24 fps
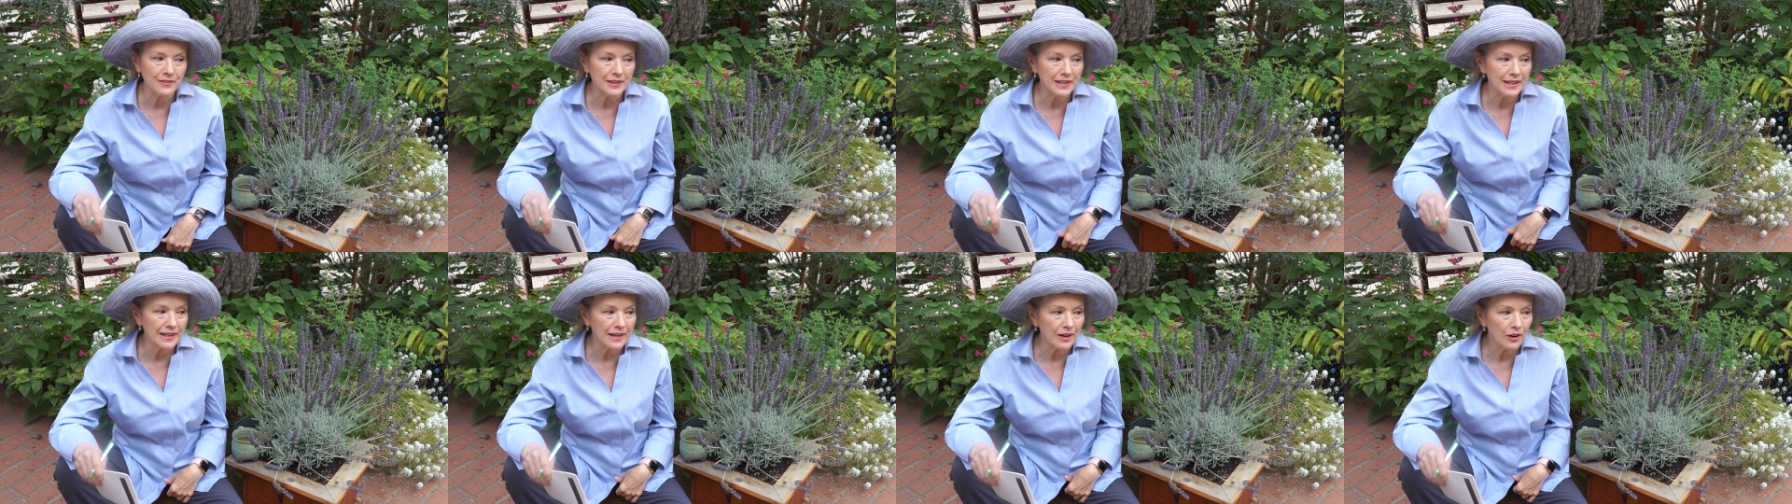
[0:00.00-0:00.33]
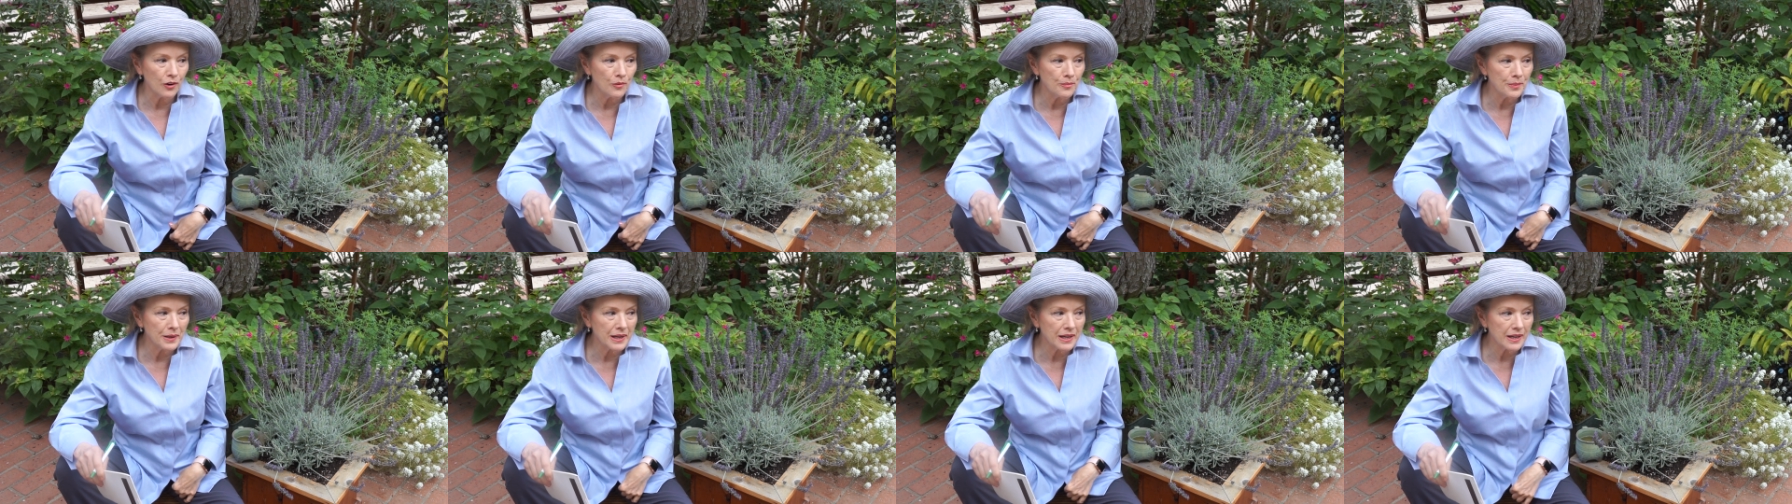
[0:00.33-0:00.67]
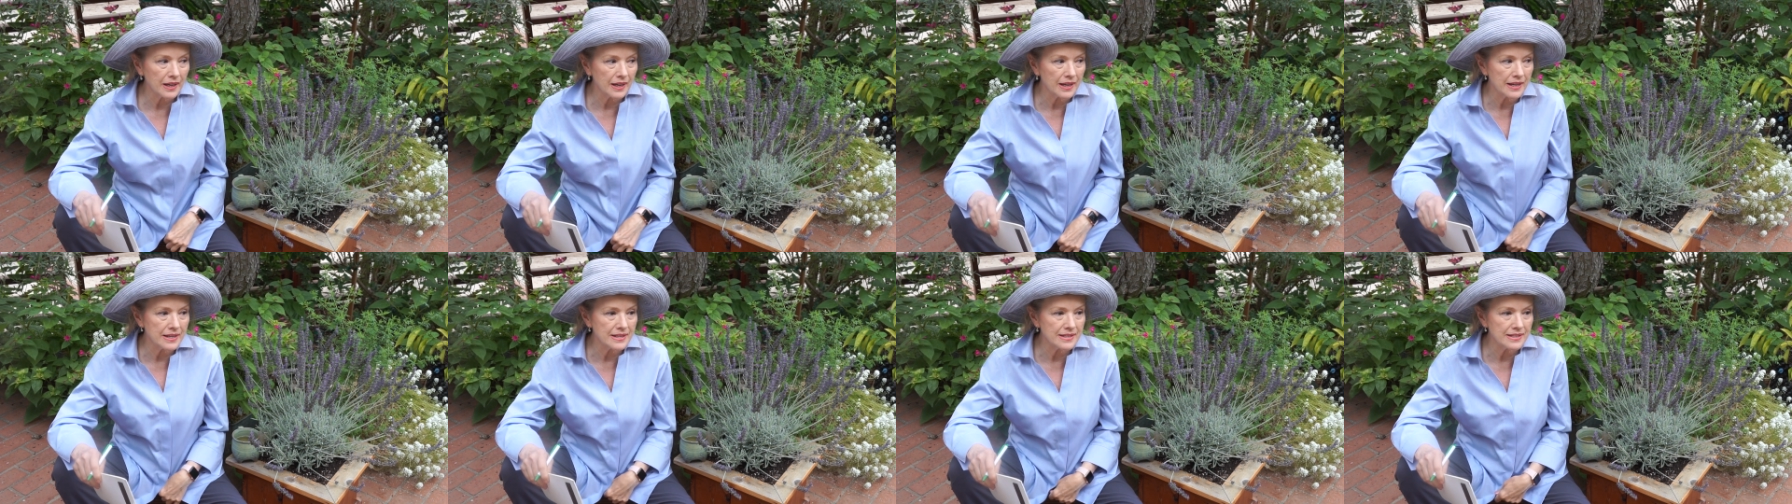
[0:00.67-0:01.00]
video
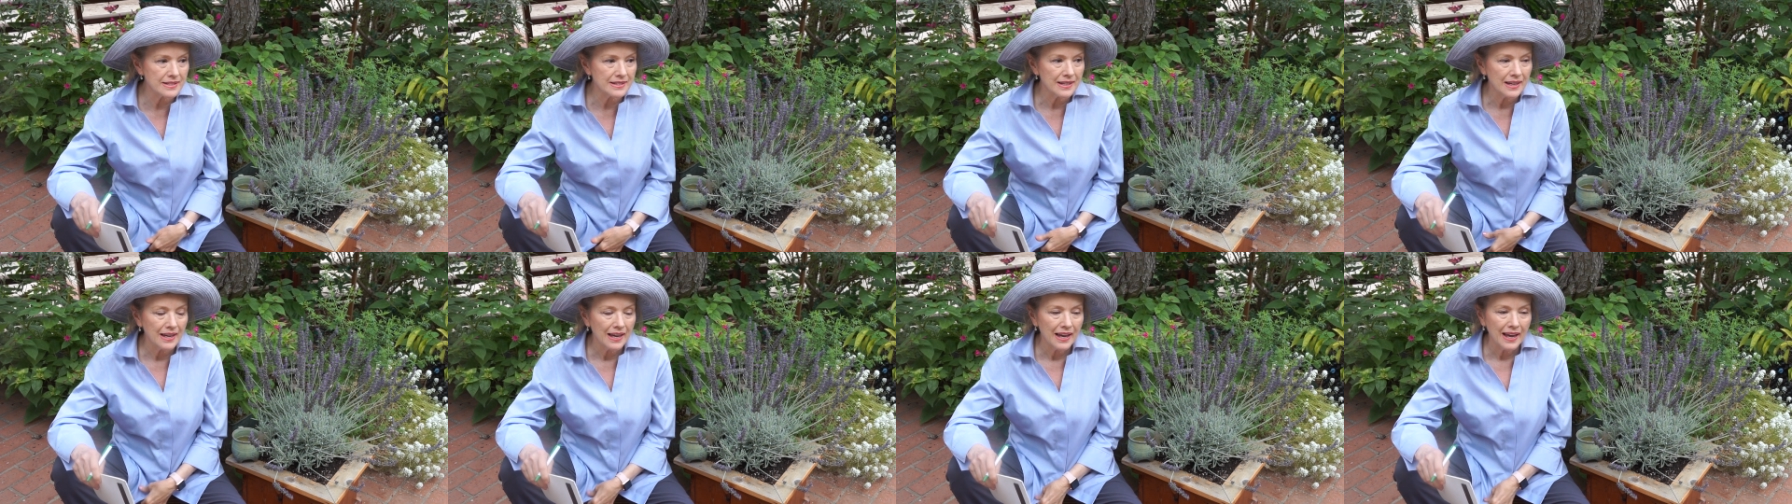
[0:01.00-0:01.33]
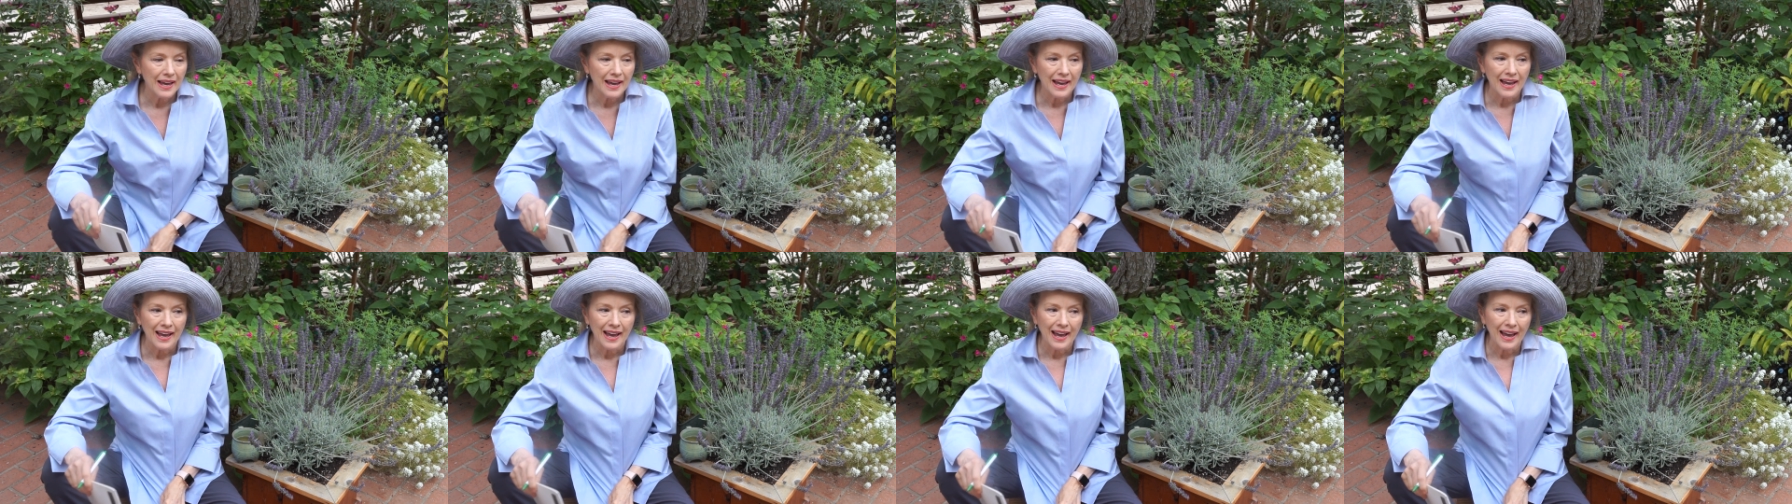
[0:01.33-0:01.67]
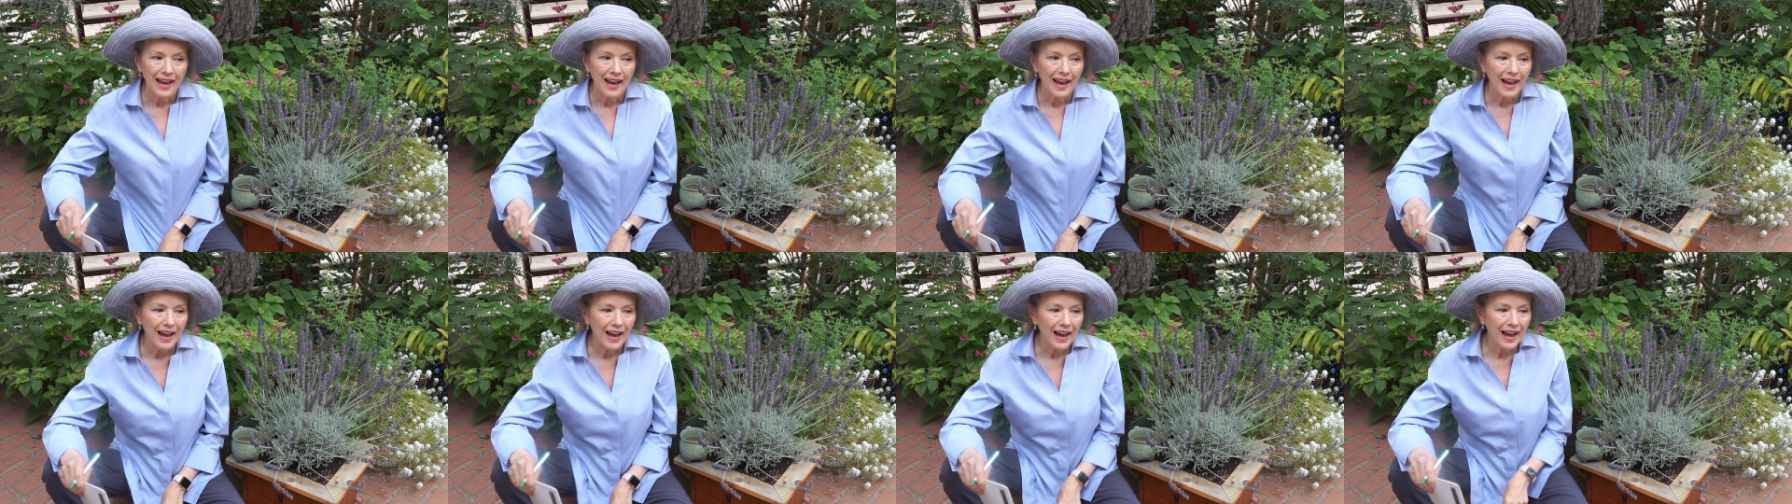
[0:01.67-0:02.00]
because,
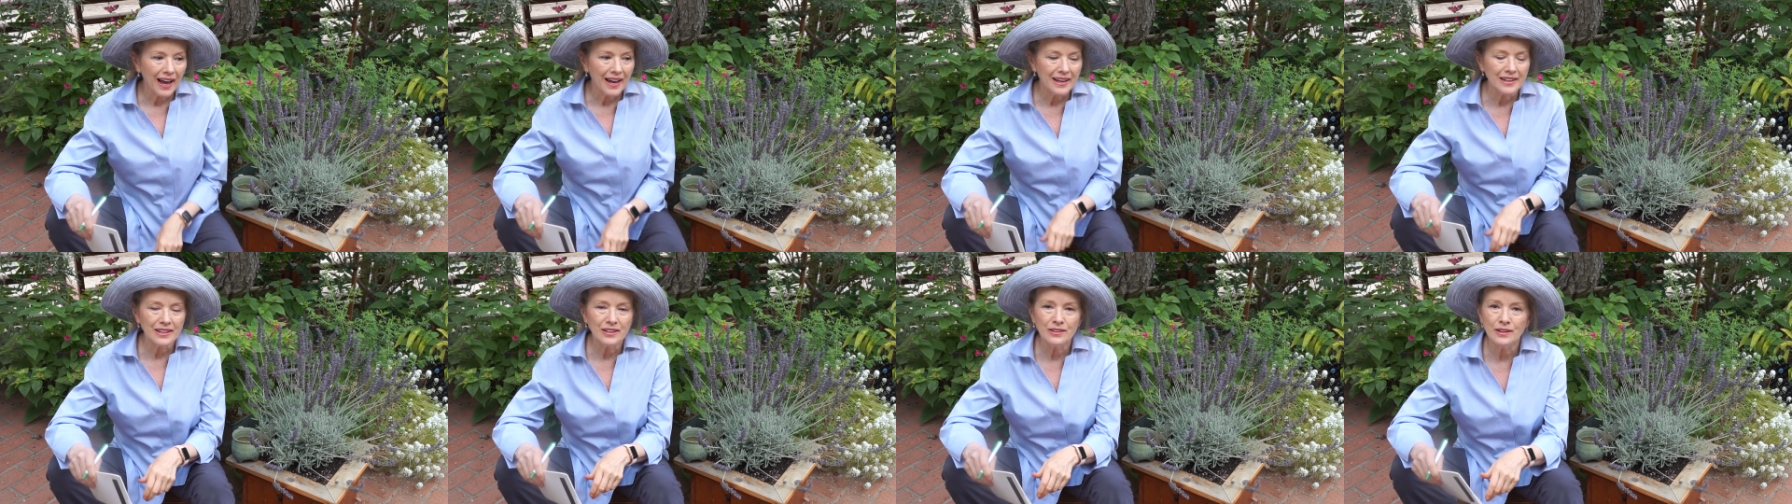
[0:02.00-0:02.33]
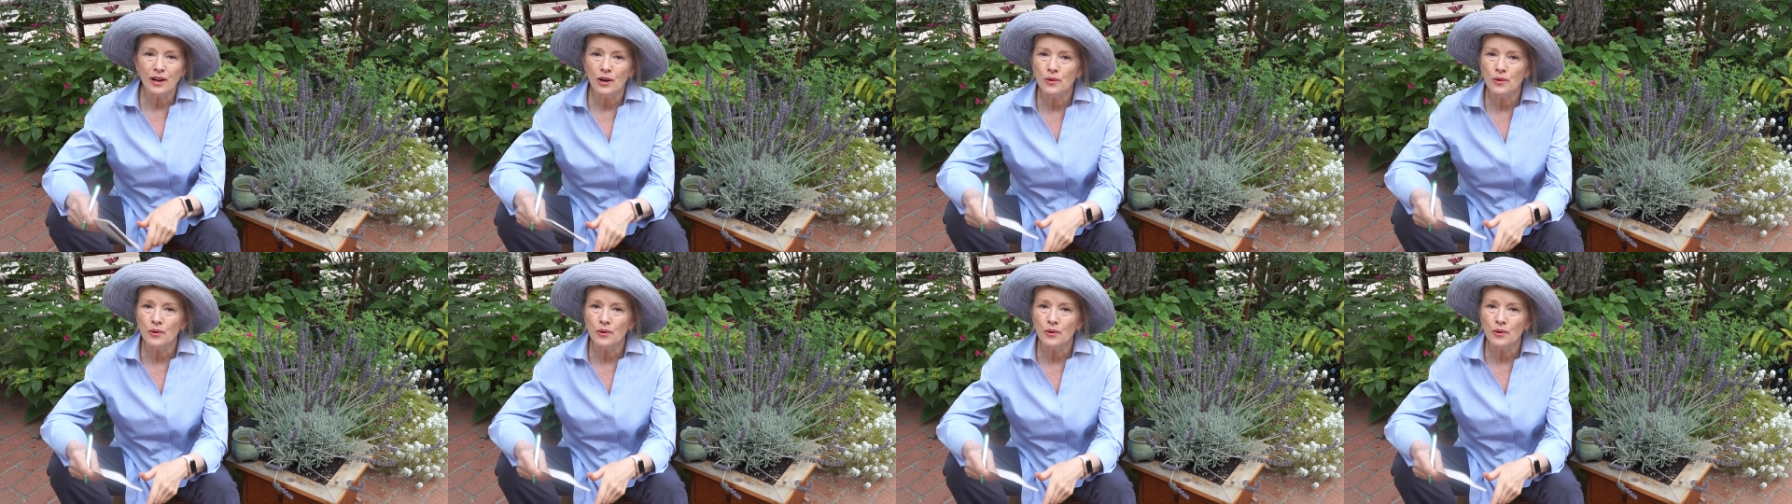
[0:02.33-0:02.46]
you